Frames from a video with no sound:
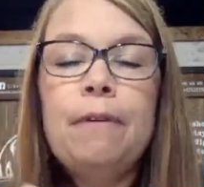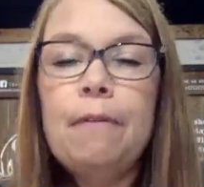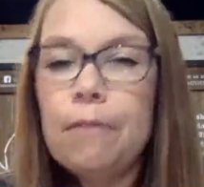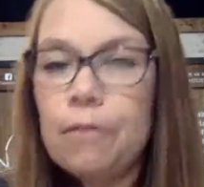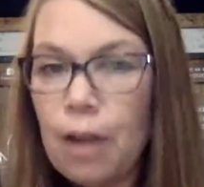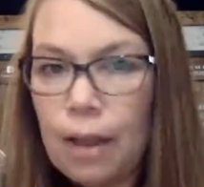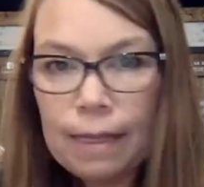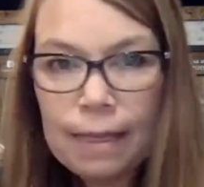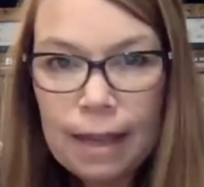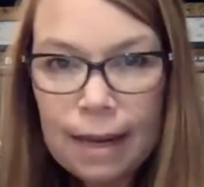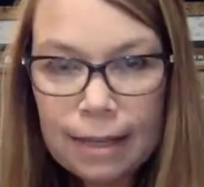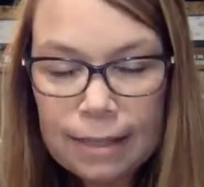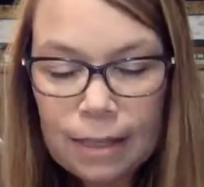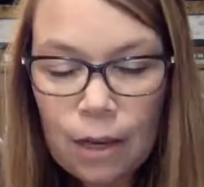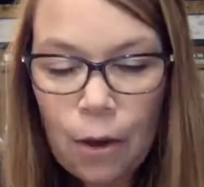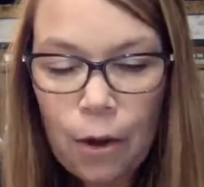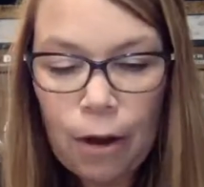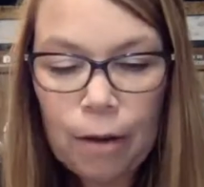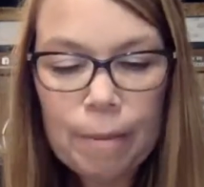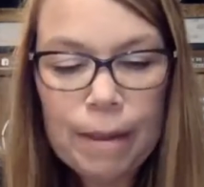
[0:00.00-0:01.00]
not that it's
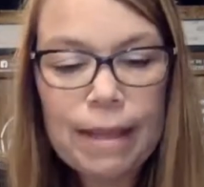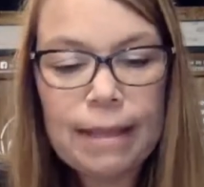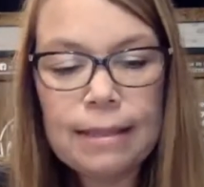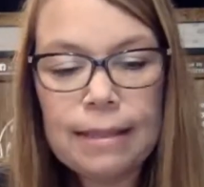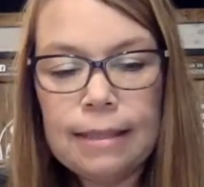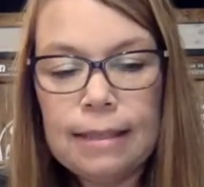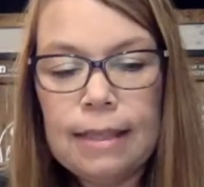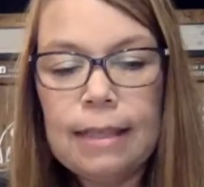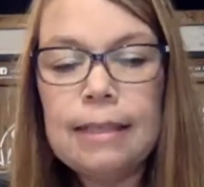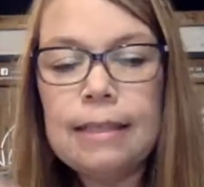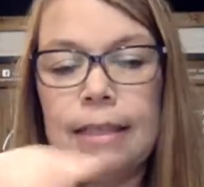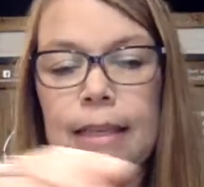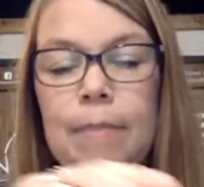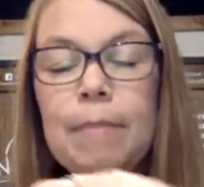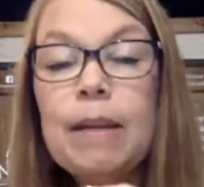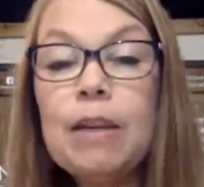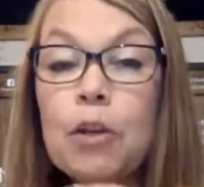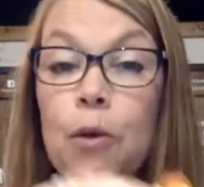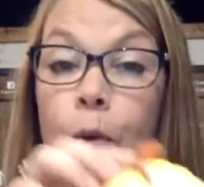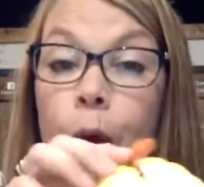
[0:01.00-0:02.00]
hard because it's easy,
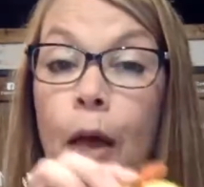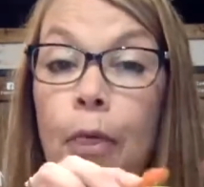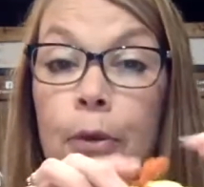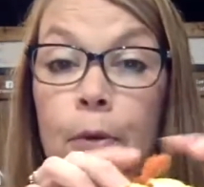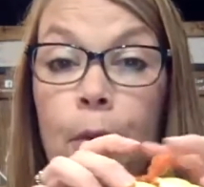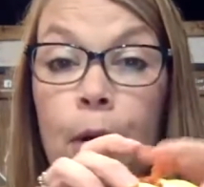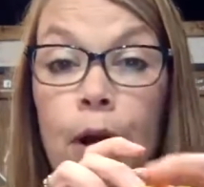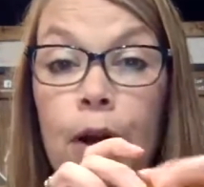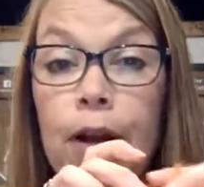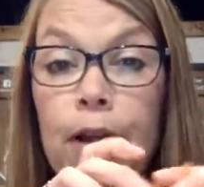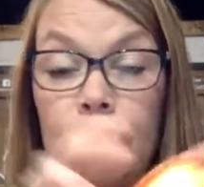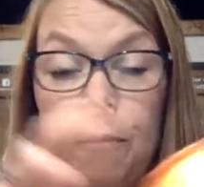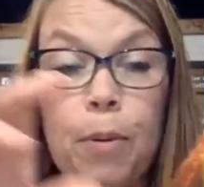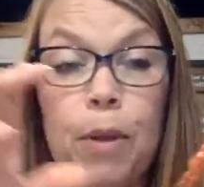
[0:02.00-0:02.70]
but do all the work of